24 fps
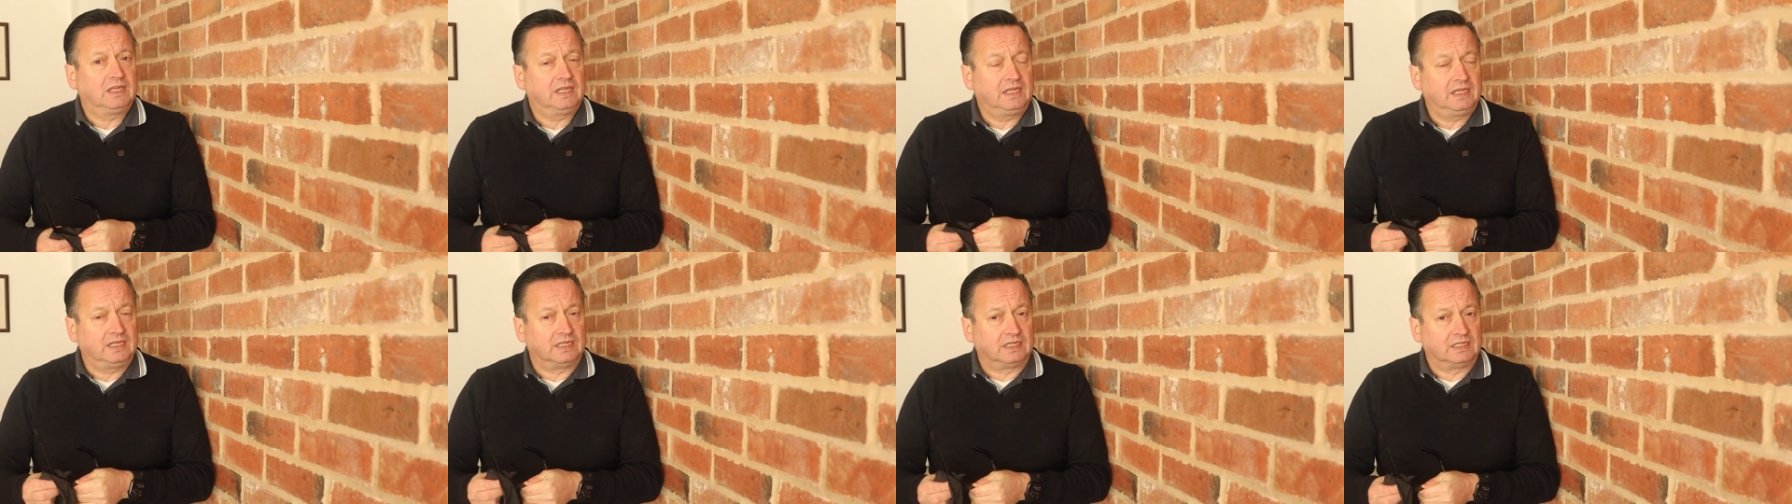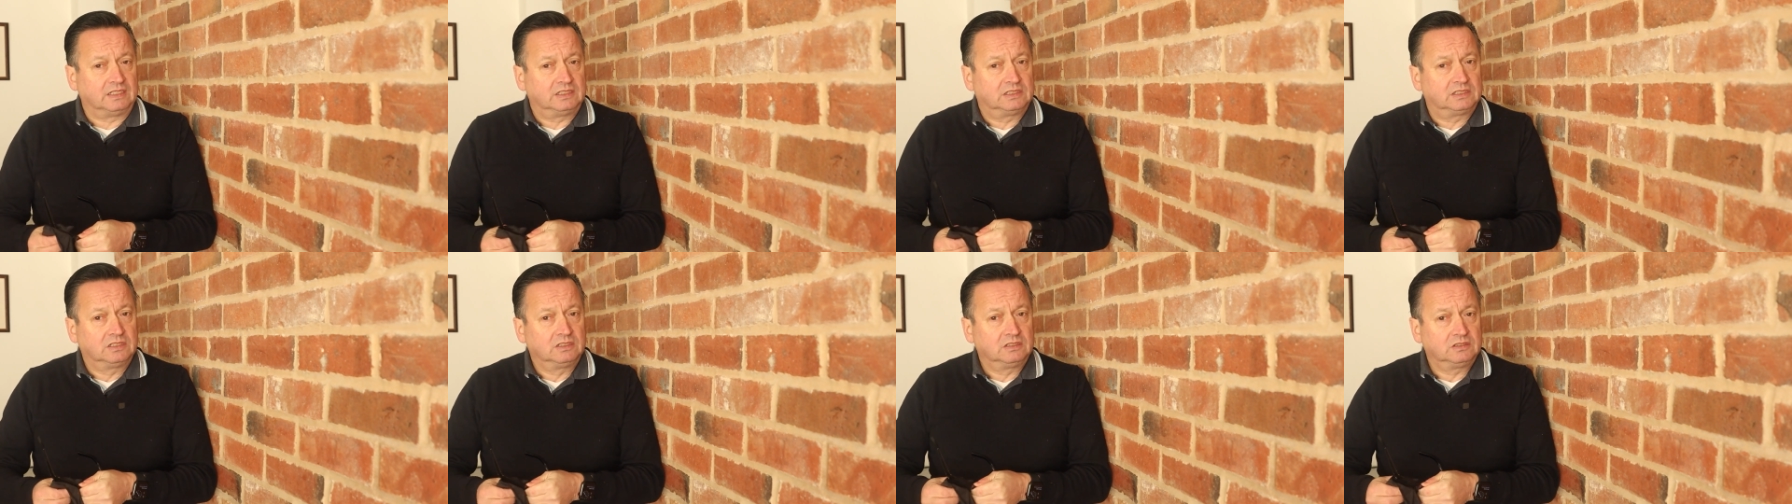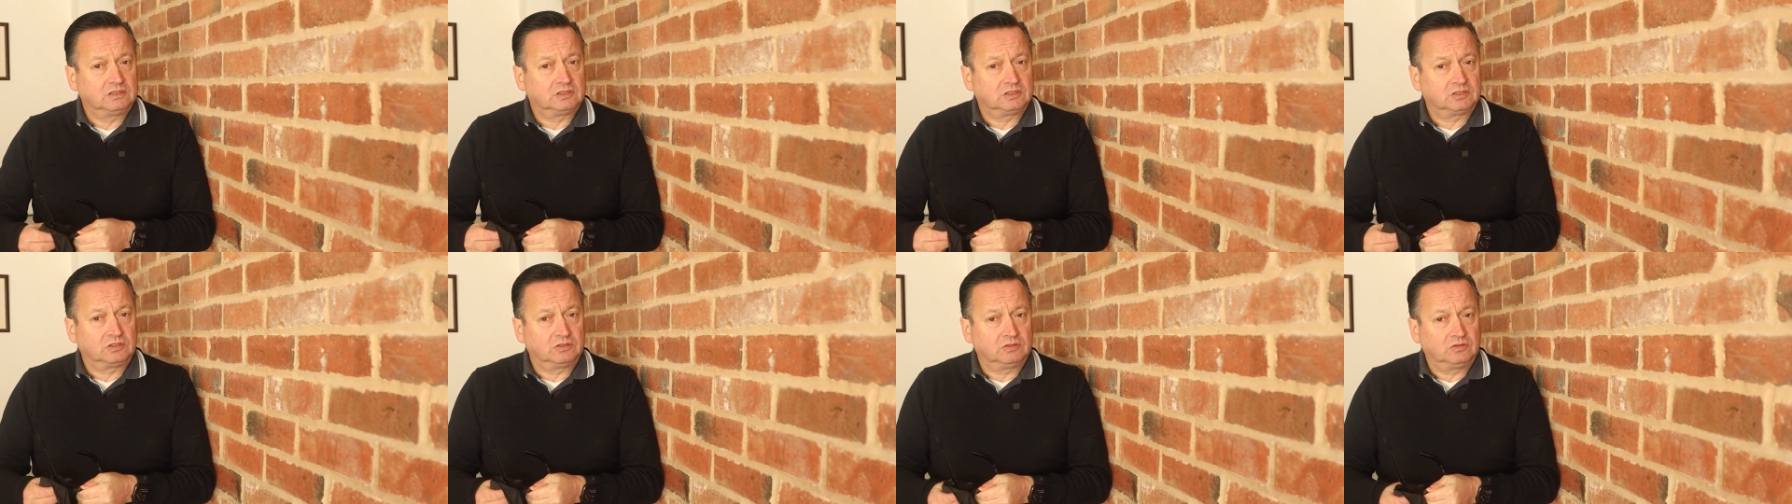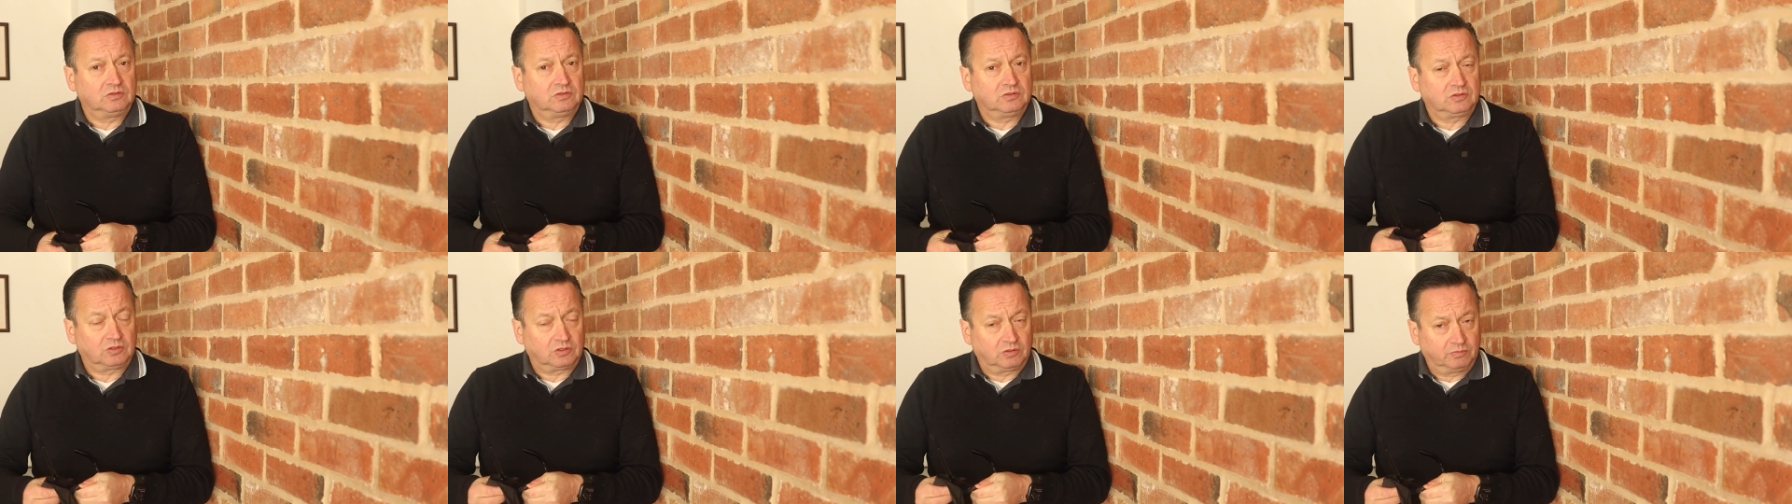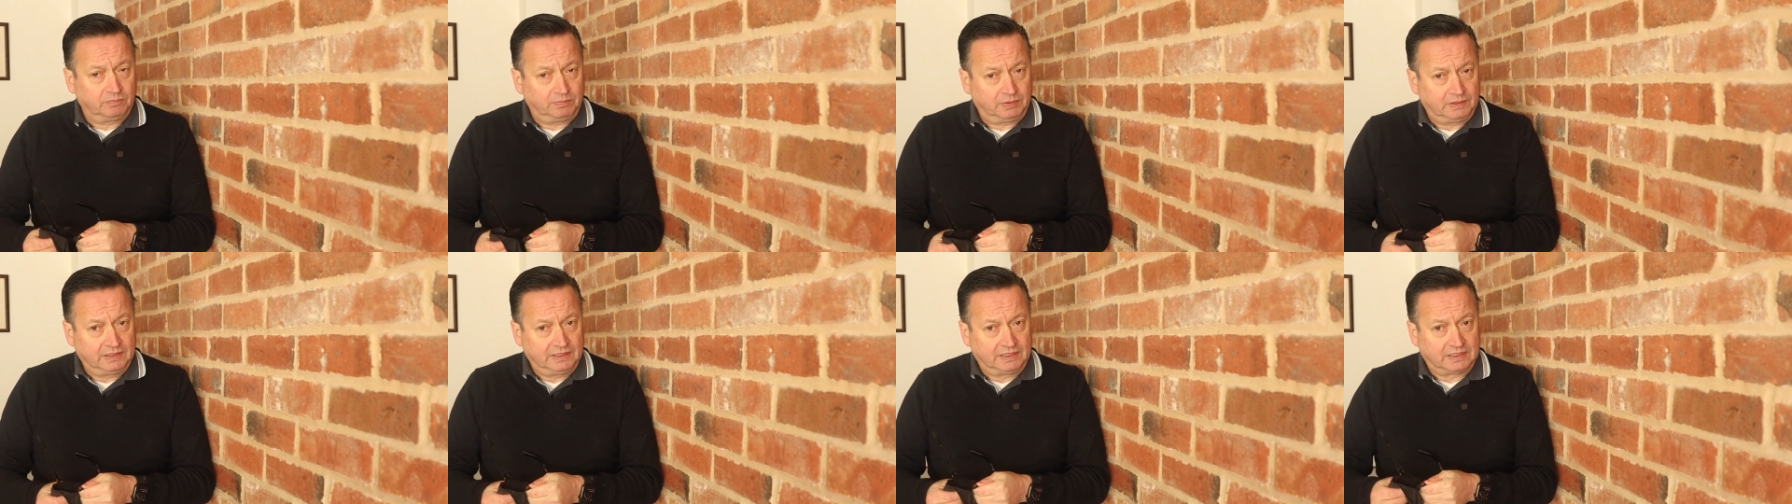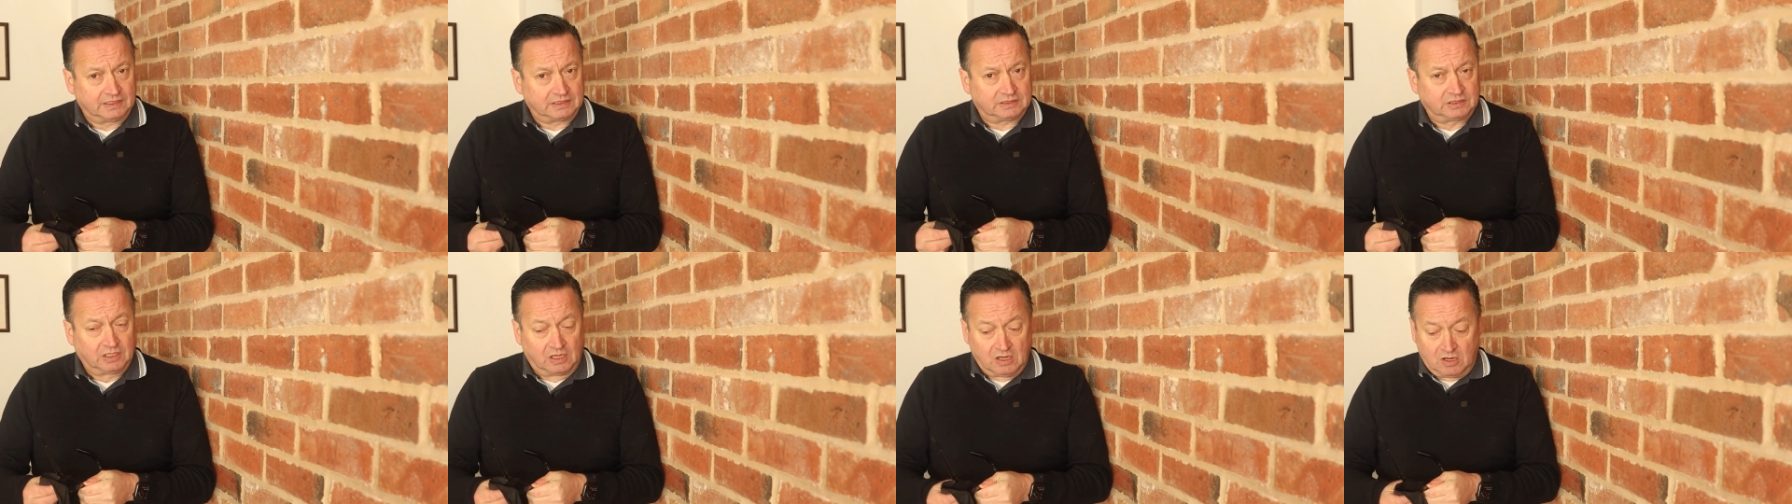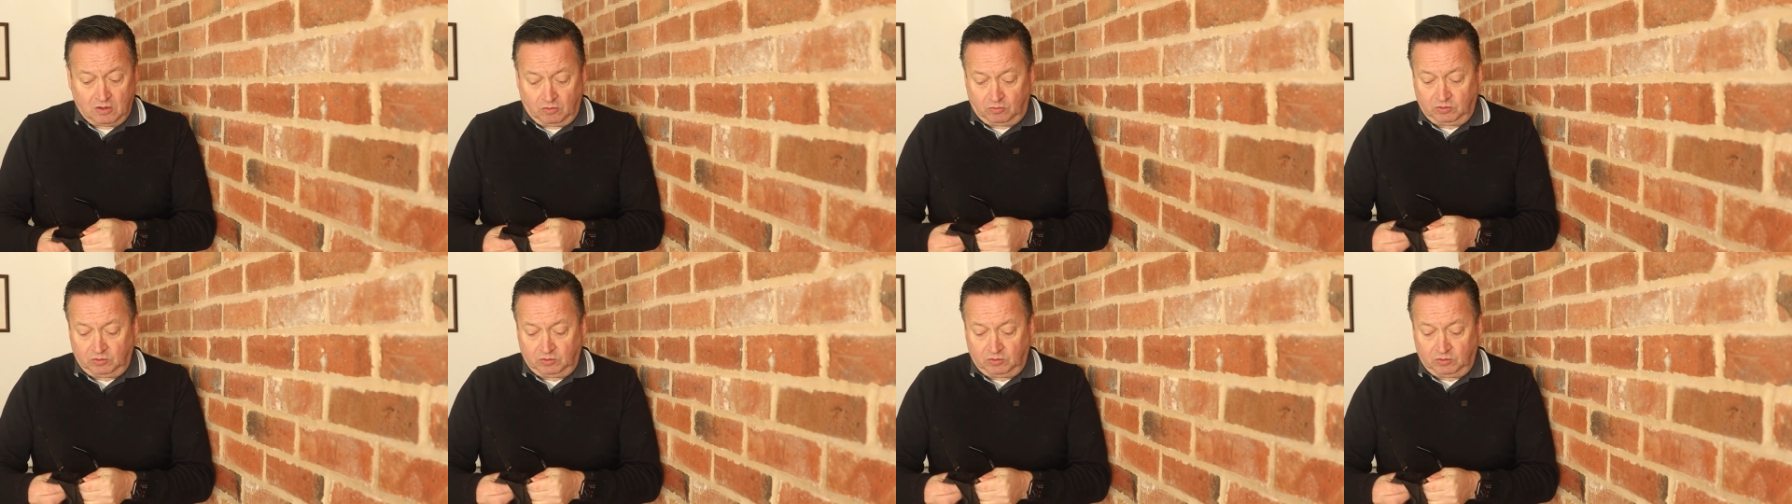need to complete,